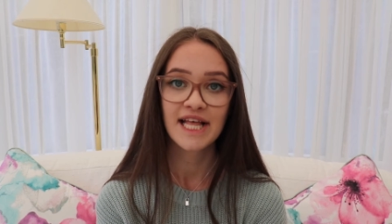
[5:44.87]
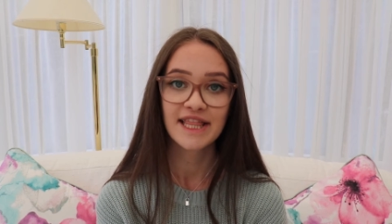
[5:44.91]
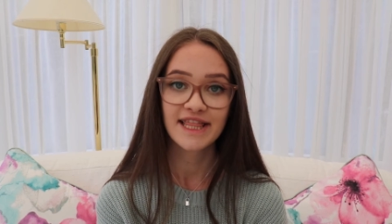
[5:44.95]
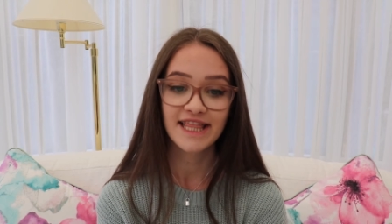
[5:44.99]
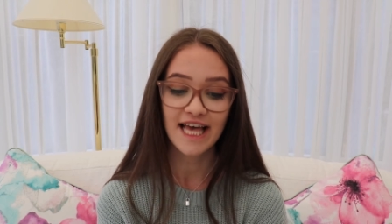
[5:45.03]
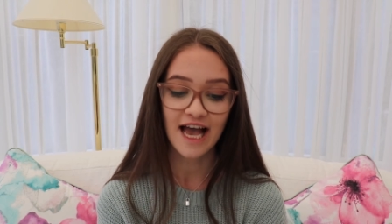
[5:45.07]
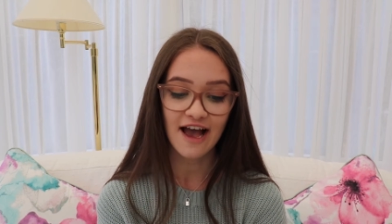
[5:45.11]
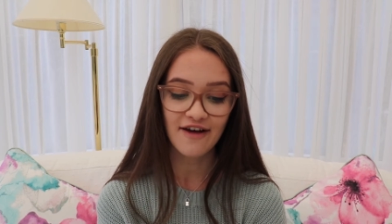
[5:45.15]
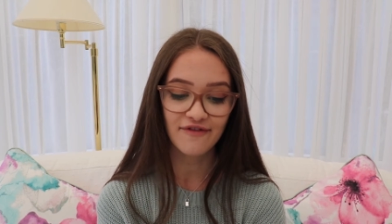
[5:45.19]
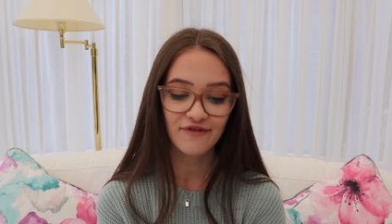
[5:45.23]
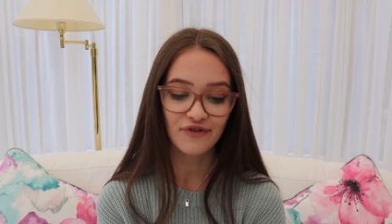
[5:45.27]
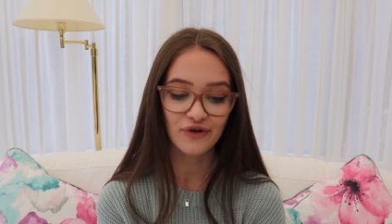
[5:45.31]

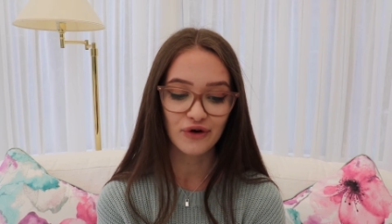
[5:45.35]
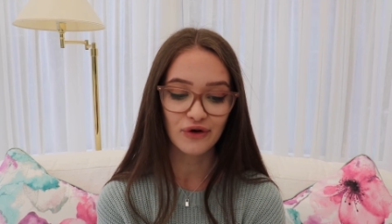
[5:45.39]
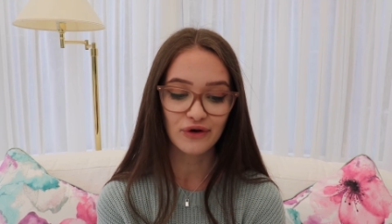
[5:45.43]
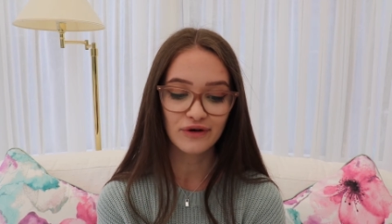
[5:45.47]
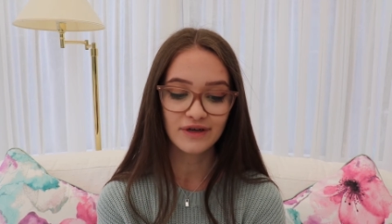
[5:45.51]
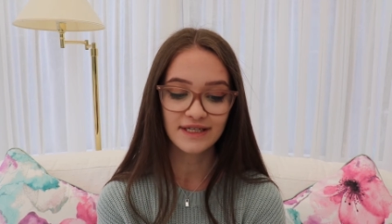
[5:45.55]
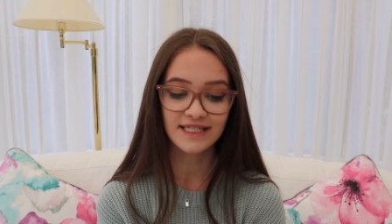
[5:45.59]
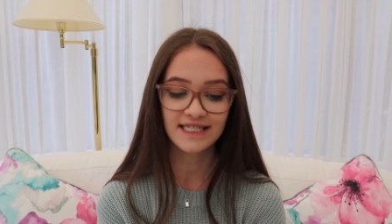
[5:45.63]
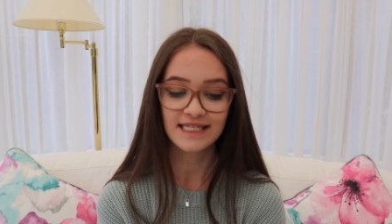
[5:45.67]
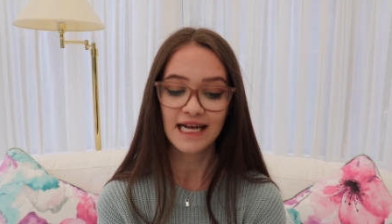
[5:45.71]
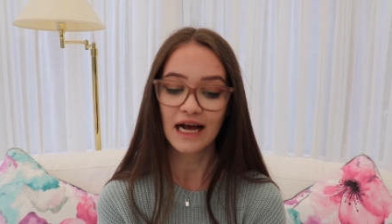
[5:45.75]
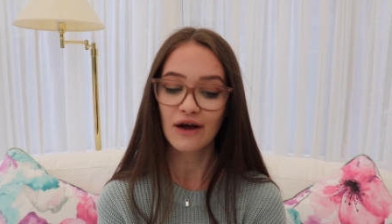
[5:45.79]

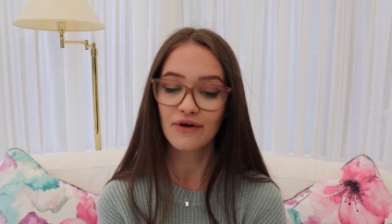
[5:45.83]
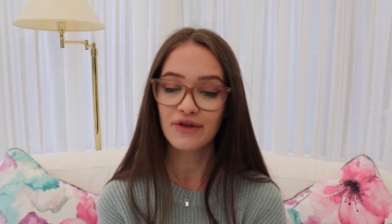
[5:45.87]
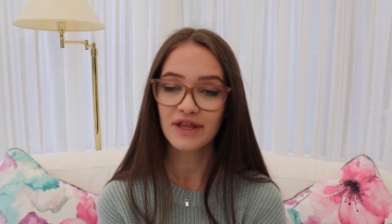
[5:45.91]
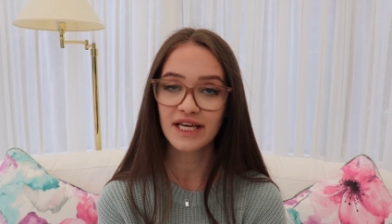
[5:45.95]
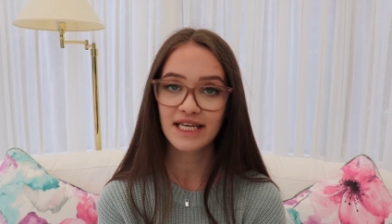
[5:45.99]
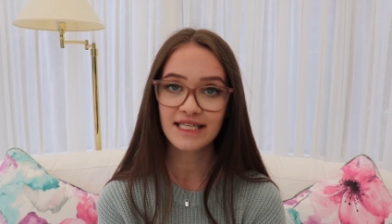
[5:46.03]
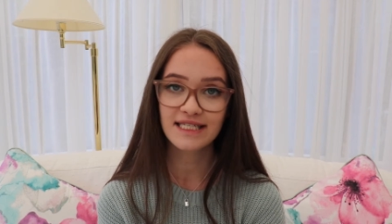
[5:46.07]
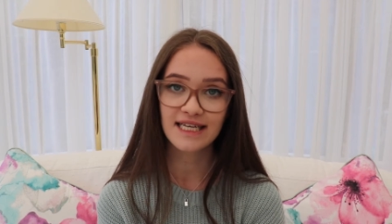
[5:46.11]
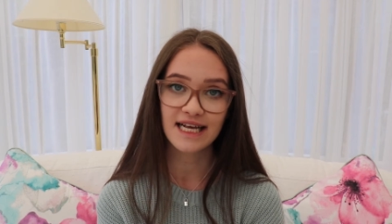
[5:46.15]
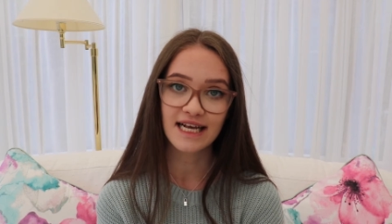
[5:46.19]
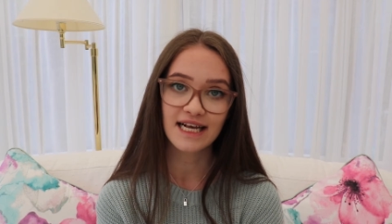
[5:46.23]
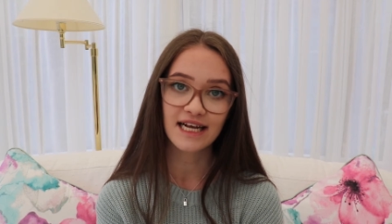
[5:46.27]
Therefore,
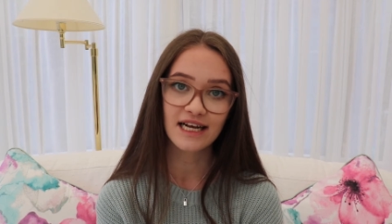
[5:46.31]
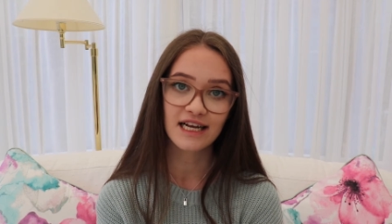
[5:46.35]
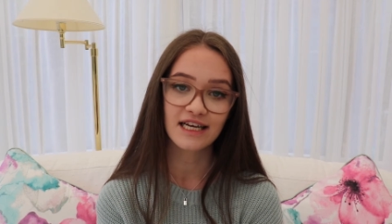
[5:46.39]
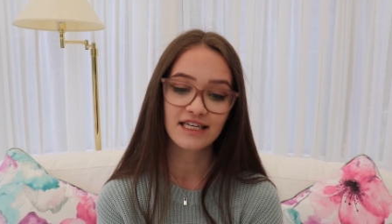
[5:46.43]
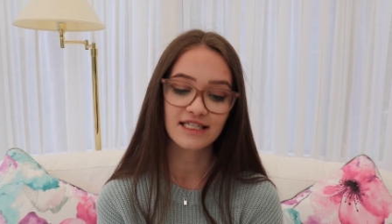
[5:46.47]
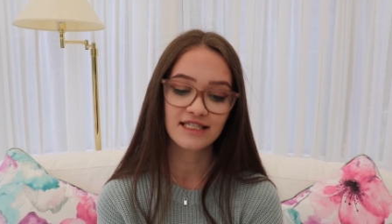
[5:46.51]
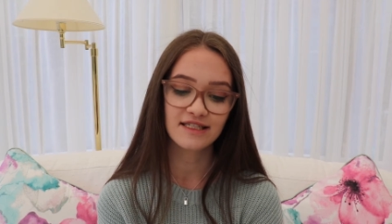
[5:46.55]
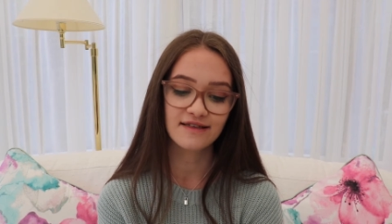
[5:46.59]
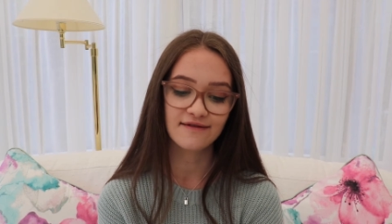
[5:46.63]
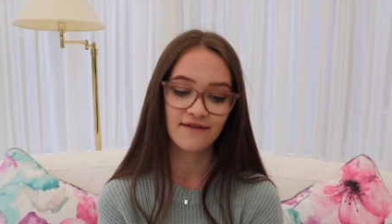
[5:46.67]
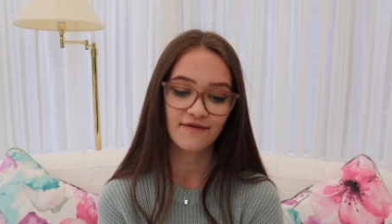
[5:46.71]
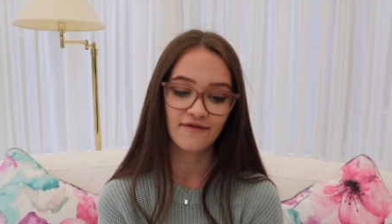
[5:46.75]
southeast
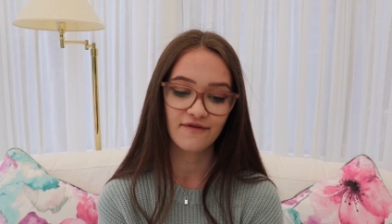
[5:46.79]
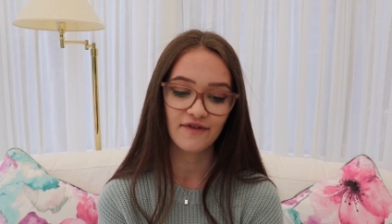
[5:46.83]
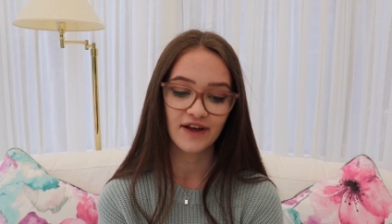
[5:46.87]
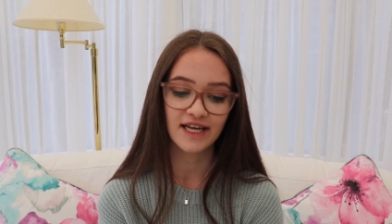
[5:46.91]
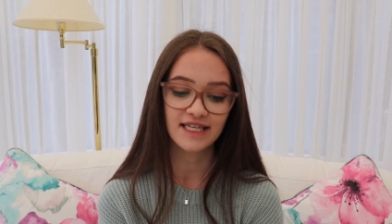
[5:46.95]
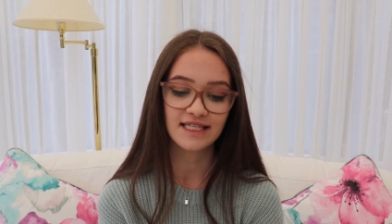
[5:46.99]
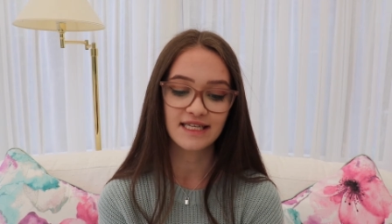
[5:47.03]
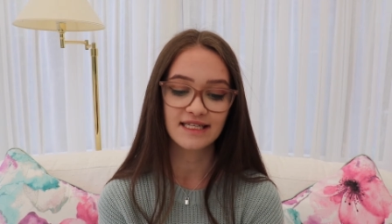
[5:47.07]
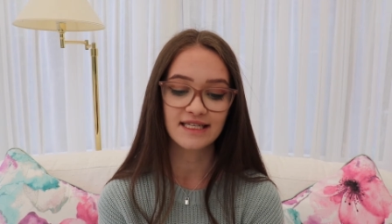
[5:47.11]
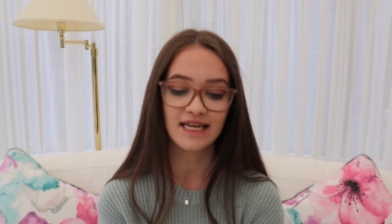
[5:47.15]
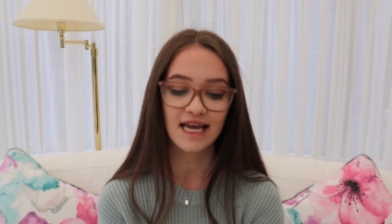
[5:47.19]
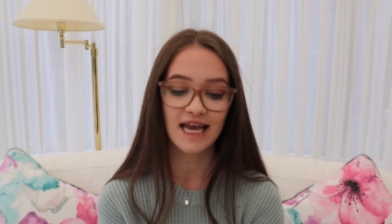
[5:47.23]
England
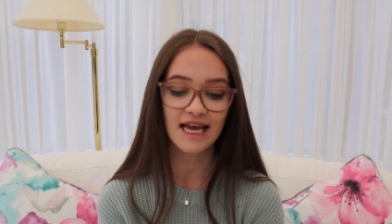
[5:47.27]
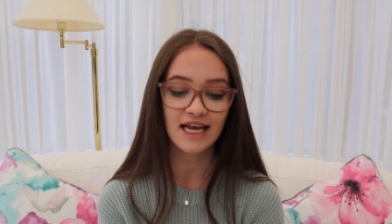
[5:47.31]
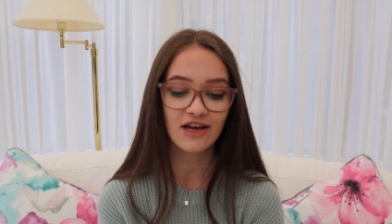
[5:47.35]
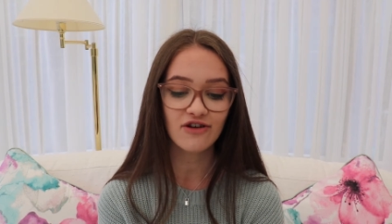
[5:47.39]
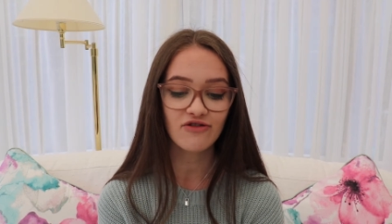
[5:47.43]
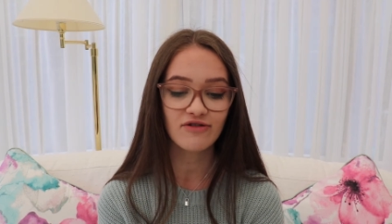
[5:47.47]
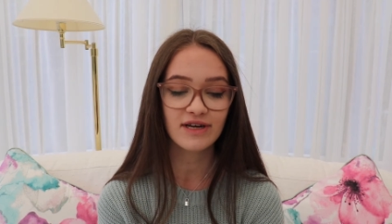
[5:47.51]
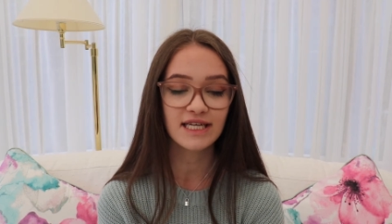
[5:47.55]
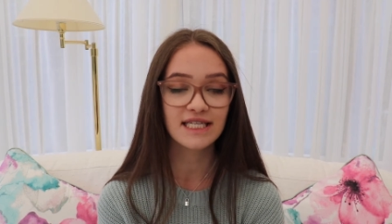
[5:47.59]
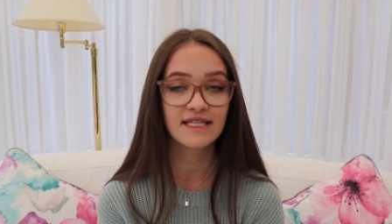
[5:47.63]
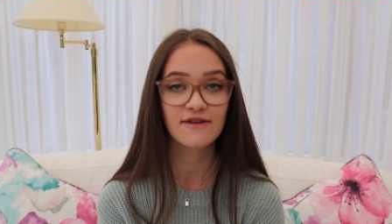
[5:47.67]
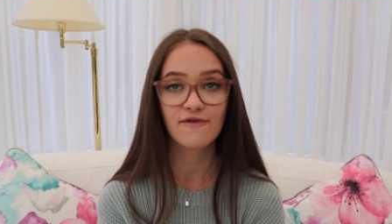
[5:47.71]
faces
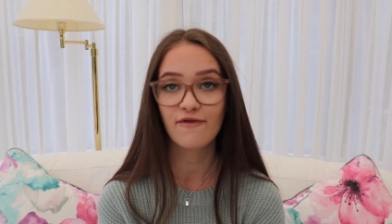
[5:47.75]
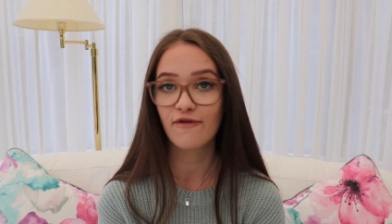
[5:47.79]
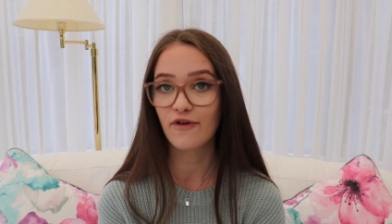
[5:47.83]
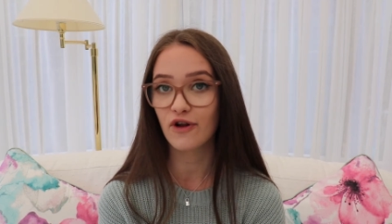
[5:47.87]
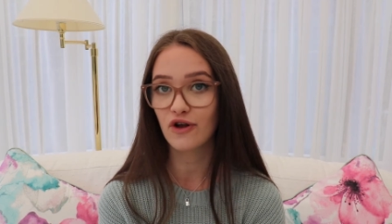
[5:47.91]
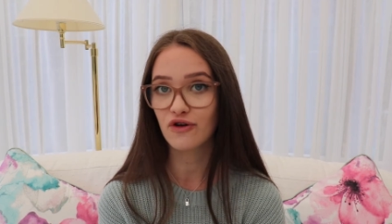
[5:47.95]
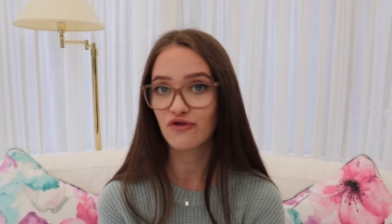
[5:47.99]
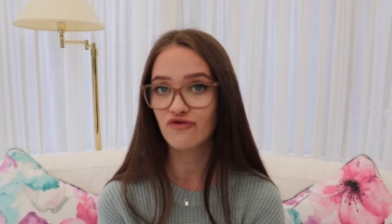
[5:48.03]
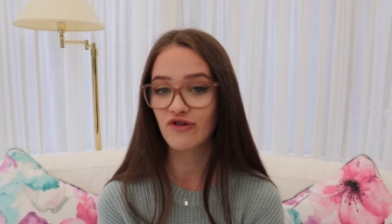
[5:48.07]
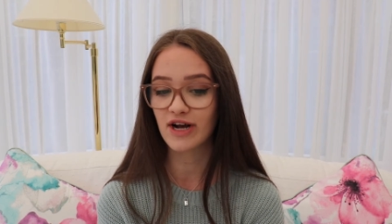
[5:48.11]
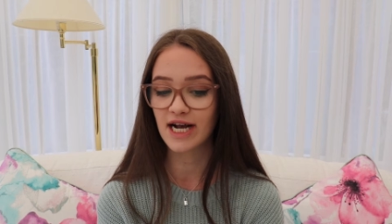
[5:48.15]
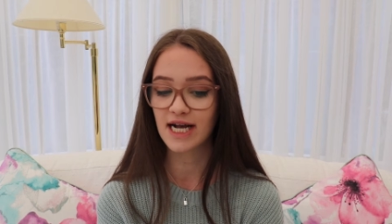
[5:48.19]
increased
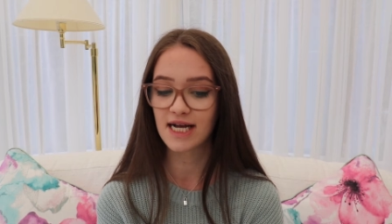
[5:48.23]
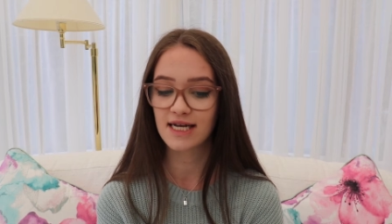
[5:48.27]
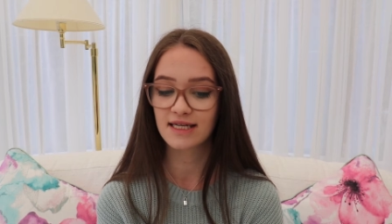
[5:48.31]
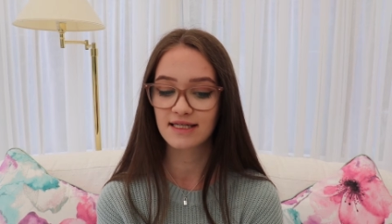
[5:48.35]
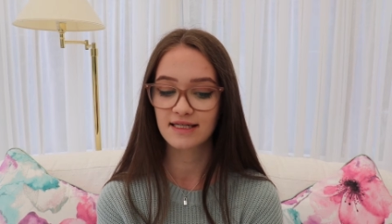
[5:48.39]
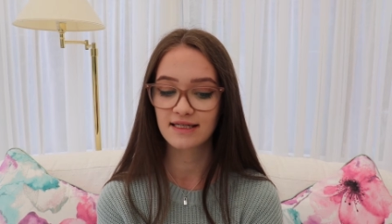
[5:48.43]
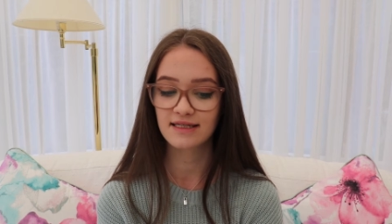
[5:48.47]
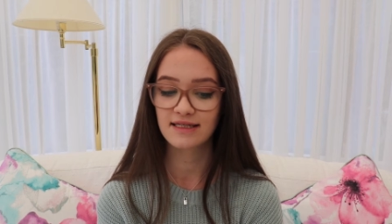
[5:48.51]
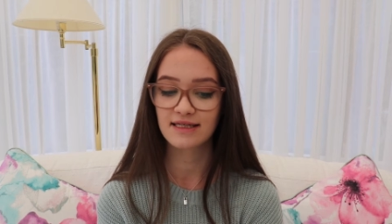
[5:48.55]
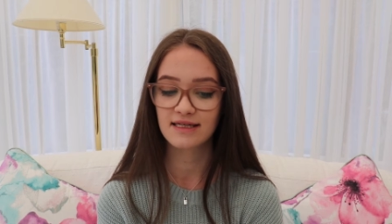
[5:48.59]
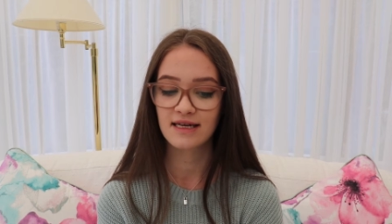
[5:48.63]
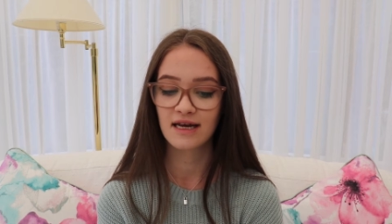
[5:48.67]
flood
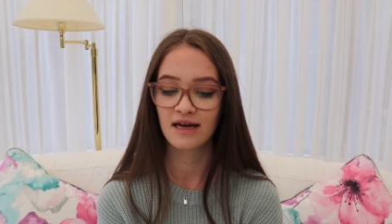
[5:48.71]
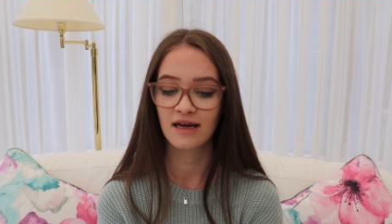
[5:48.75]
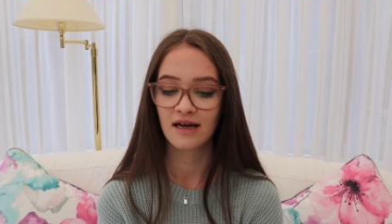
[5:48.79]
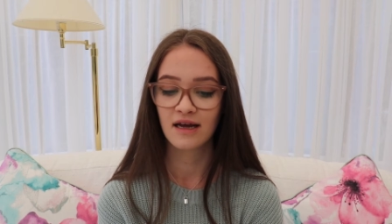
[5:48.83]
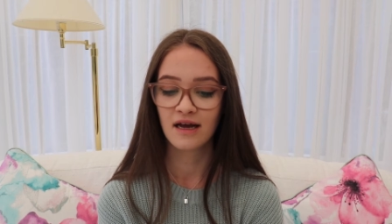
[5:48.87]
risks